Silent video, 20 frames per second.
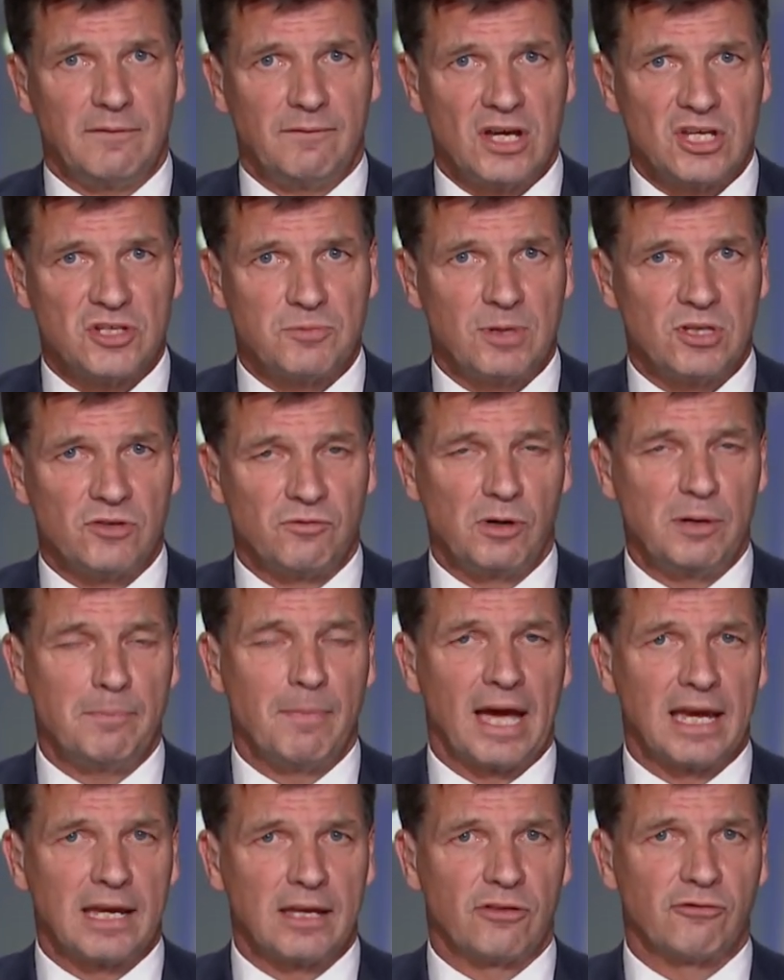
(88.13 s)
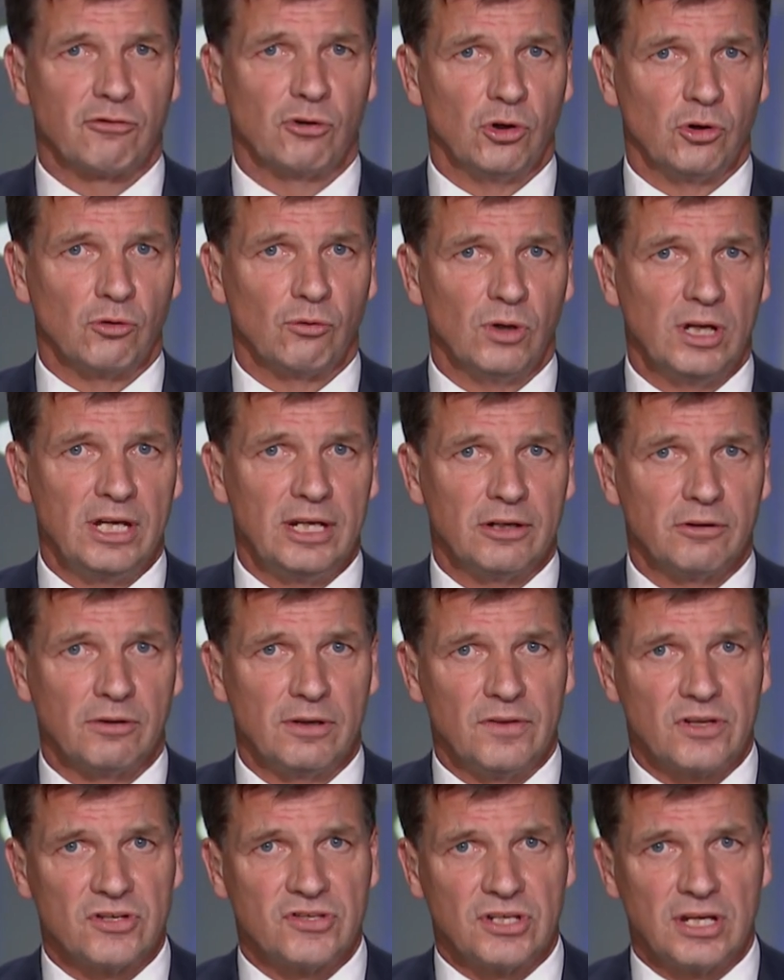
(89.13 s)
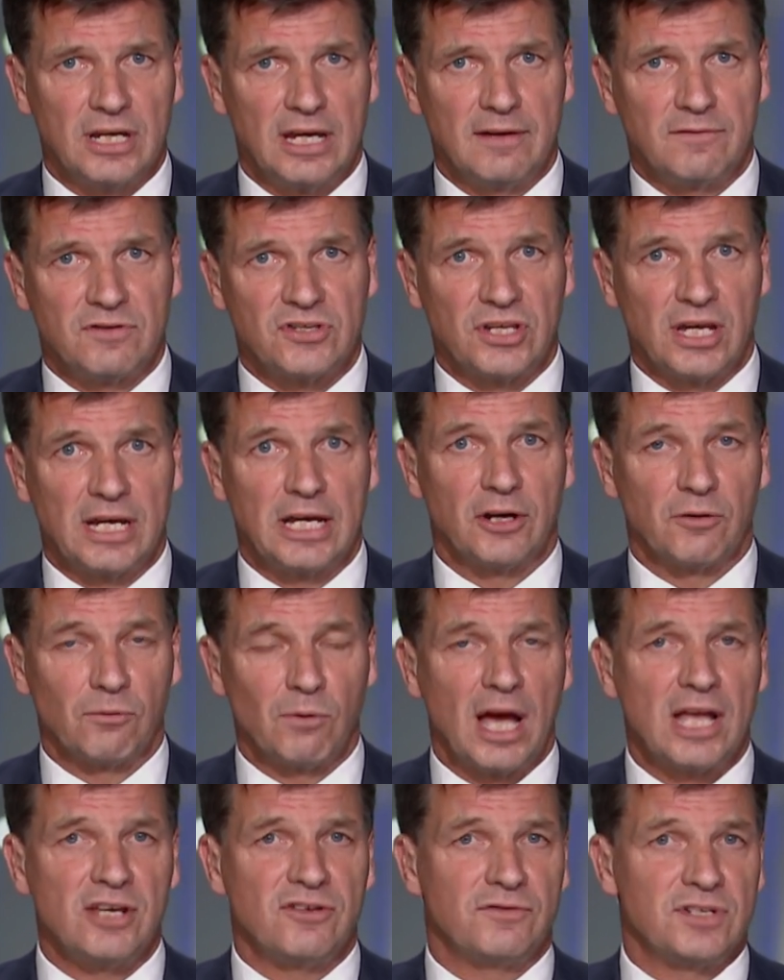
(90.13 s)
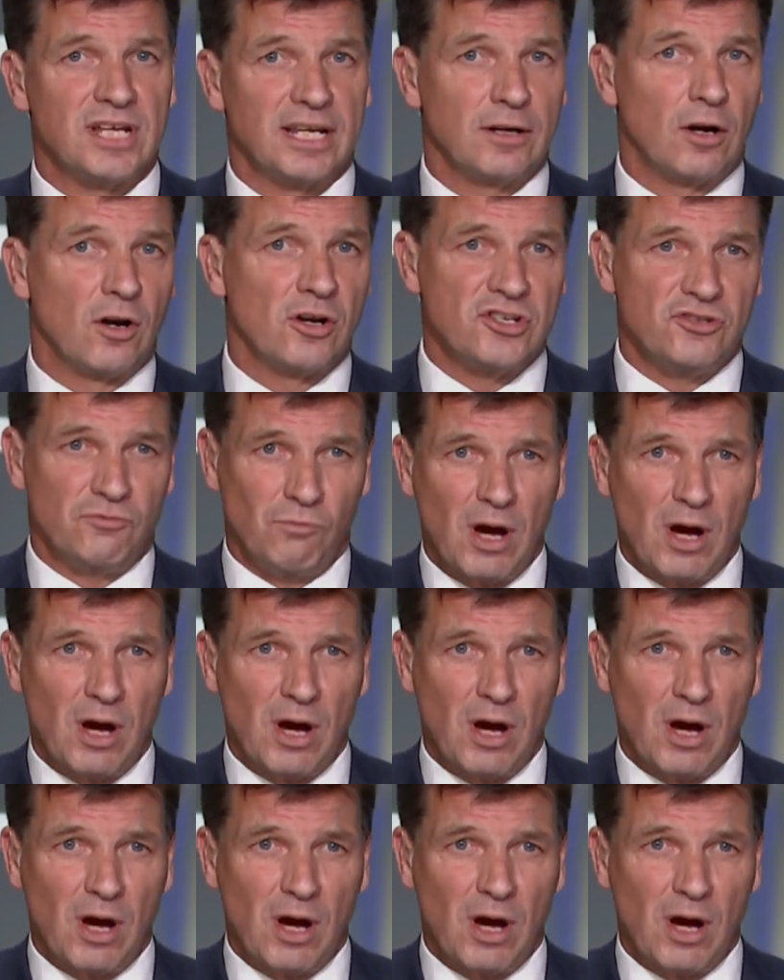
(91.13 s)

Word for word: investments we're making through ARENA and the CFC and a range of technologies,